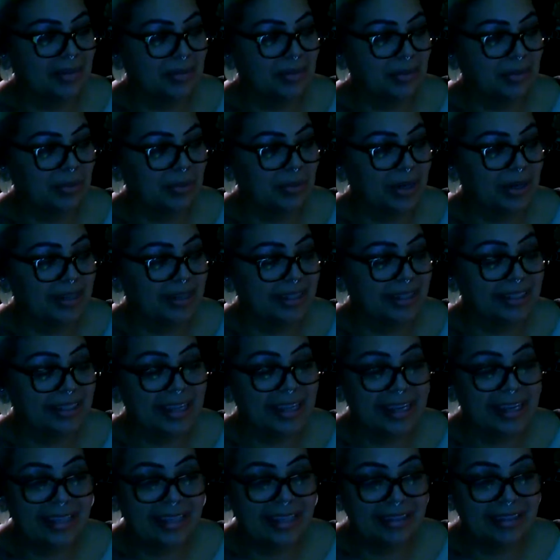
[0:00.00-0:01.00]
where
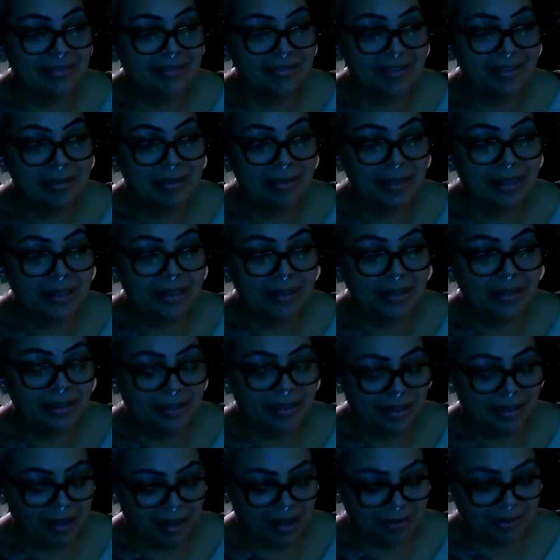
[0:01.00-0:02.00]
Elaine, the
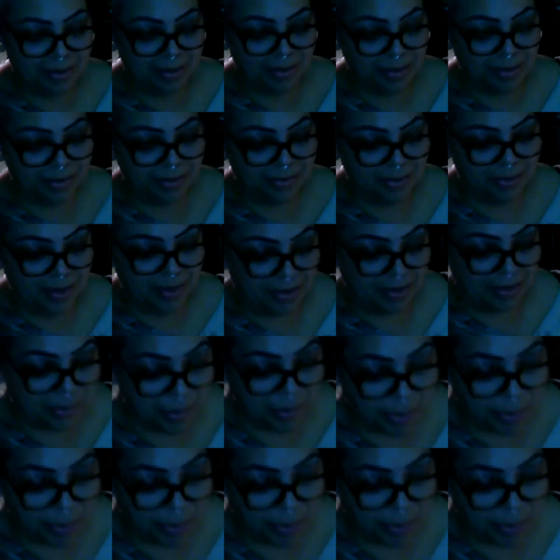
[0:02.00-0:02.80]
female out of the